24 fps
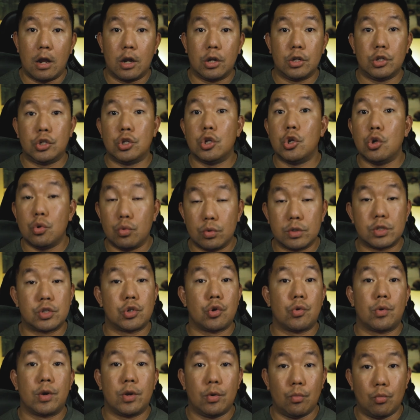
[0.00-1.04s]
used
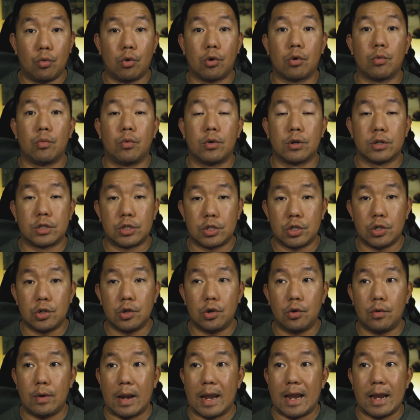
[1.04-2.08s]
during World War
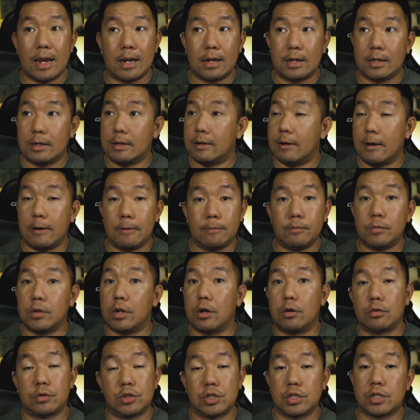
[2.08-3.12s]
II, and
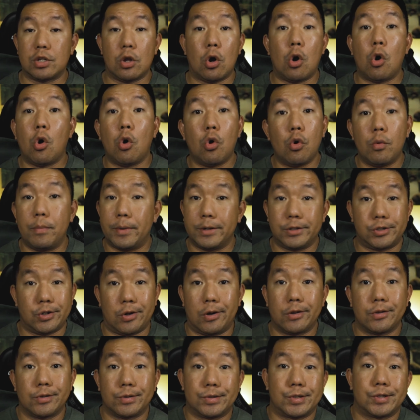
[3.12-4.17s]
just a whole bunch of
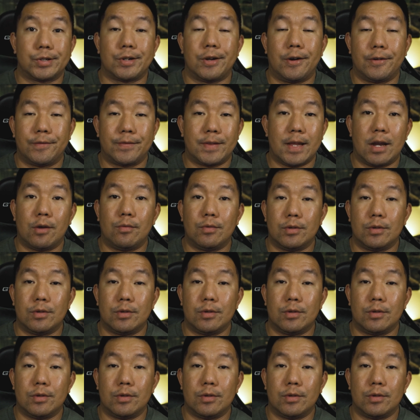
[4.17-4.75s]
other stuff that